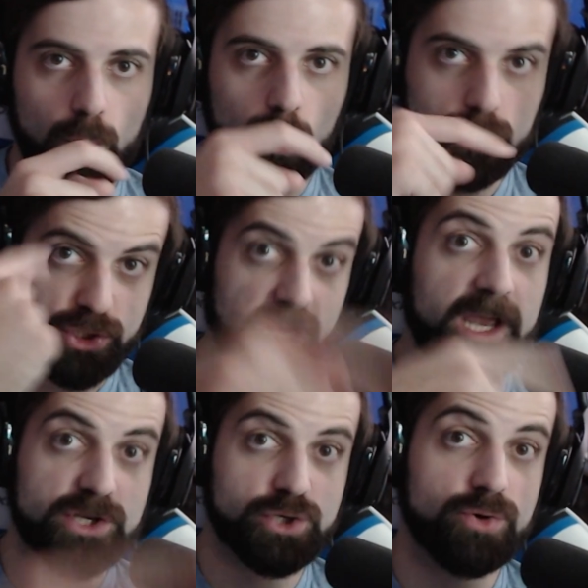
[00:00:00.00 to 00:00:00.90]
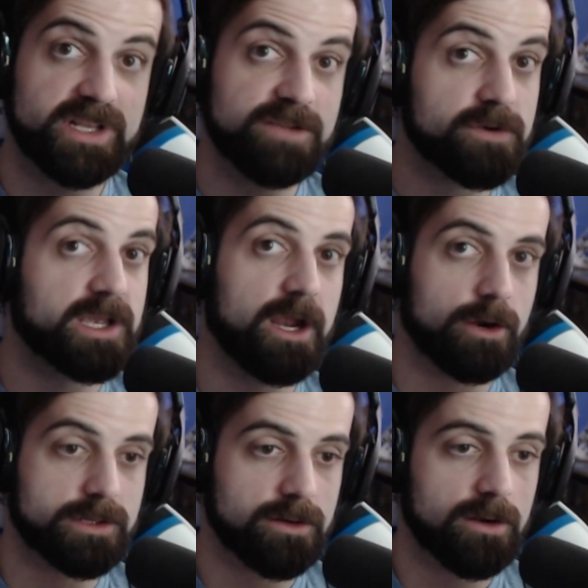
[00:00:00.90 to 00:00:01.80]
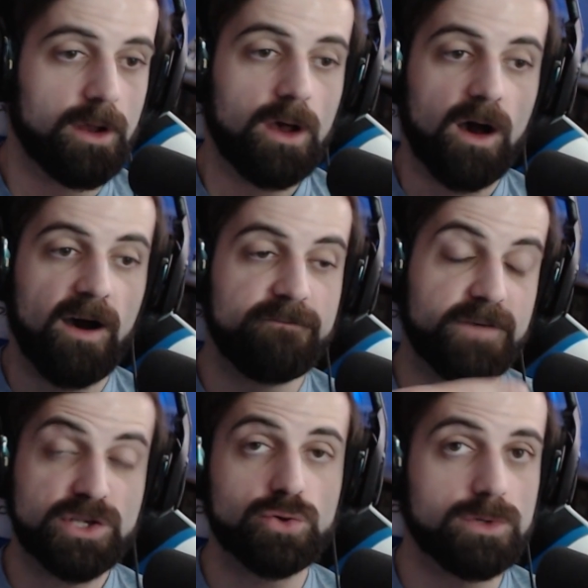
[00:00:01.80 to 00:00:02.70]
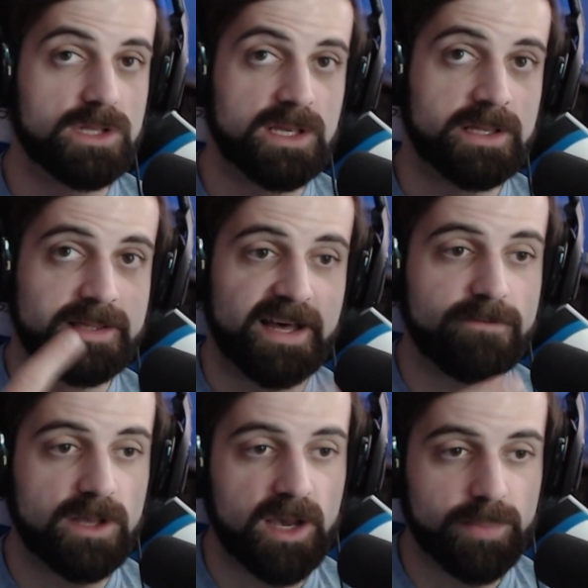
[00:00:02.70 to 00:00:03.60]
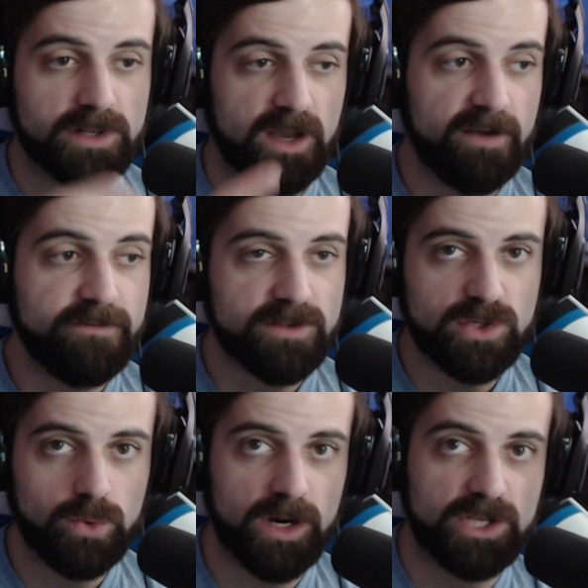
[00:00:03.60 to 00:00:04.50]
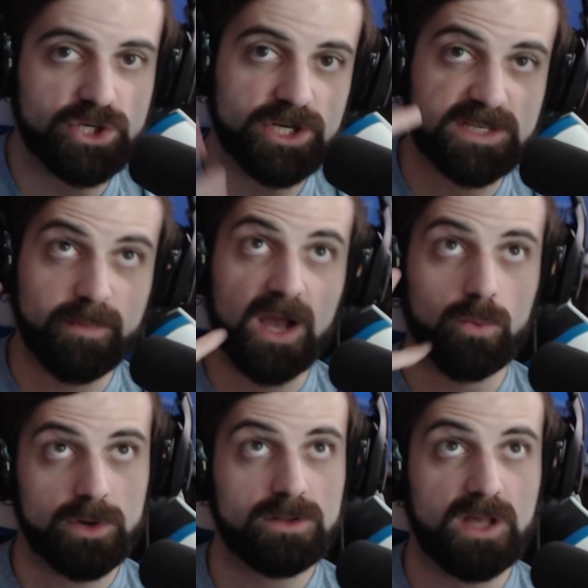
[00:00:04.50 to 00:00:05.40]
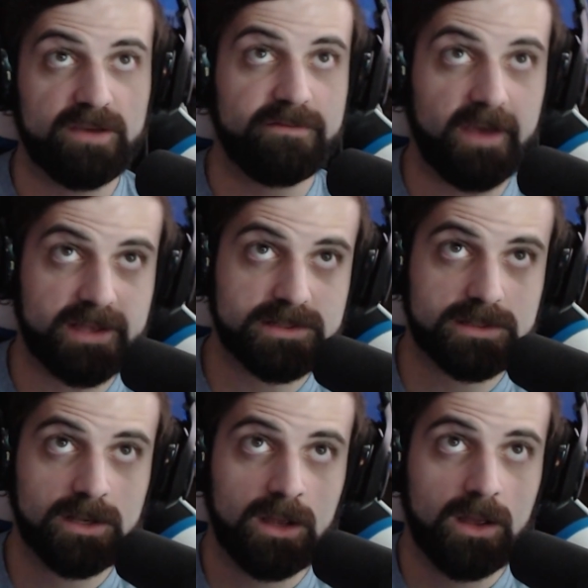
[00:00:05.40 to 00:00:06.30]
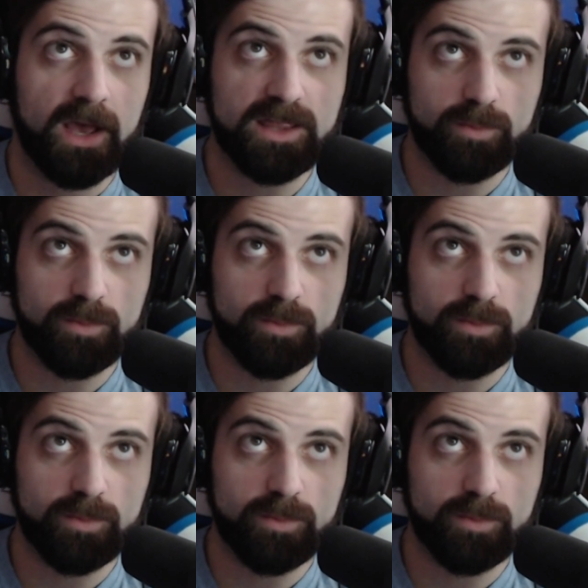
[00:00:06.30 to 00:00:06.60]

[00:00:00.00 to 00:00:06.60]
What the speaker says: will change to a different character, eventually leveling up enough to where it's just my real life face. And then